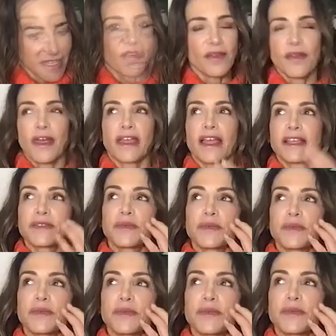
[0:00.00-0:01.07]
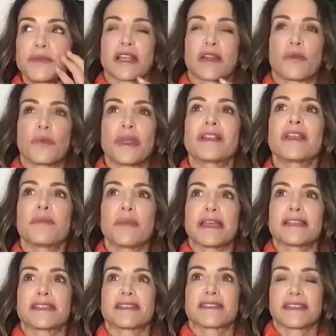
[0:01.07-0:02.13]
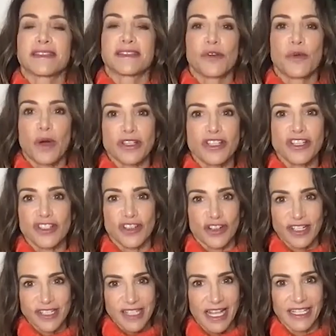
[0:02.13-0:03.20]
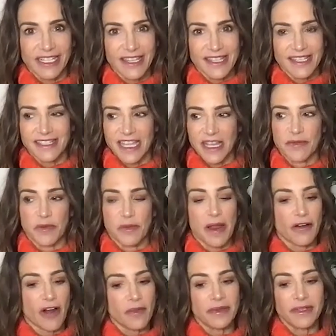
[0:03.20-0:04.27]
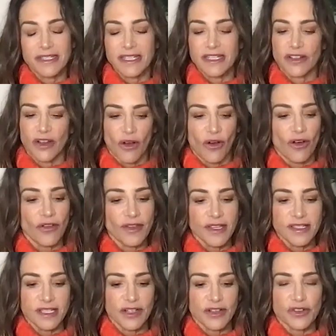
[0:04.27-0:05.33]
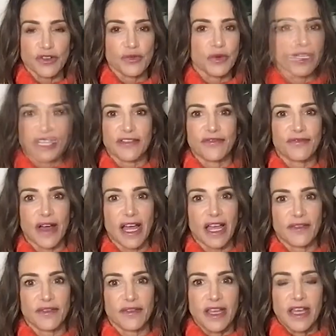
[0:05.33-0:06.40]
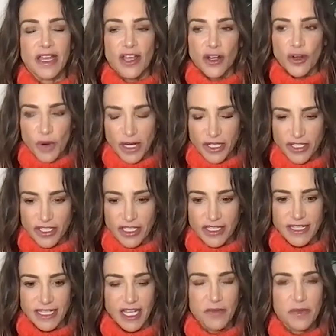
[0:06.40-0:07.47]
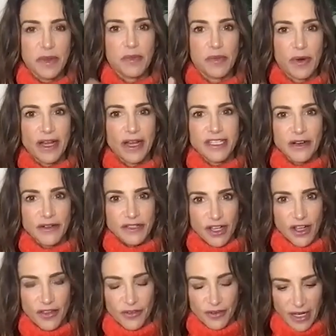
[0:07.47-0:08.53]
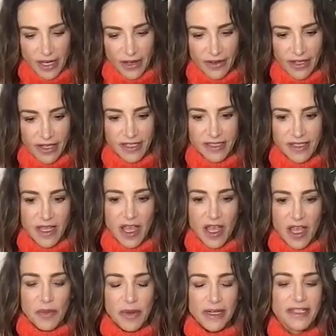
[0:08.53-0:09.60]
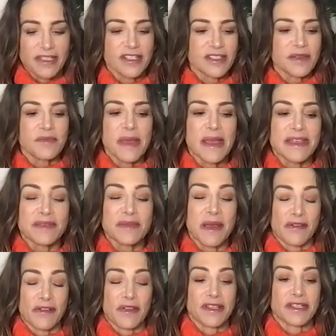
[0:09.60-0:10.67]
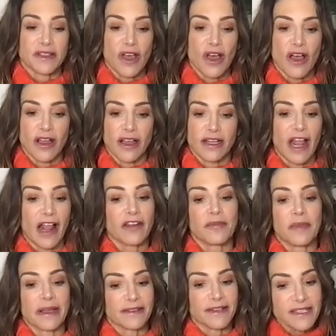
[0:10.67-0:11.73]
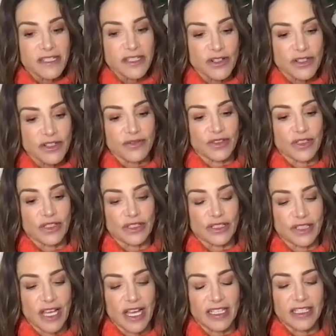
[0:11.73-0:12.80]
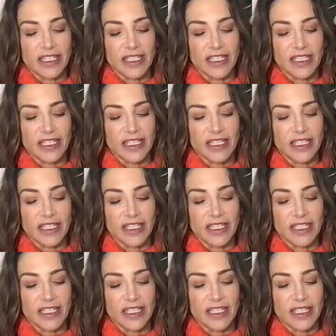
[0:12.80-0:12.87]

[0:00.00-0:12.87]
I guess what I'm saying is that on a weekly basis, the questions are exactly the same. No matter I've been listening to all these years, there's really just five questions that can be branched out to other areas. But it just amazed me for this long. And out of my listeners have learned a lot.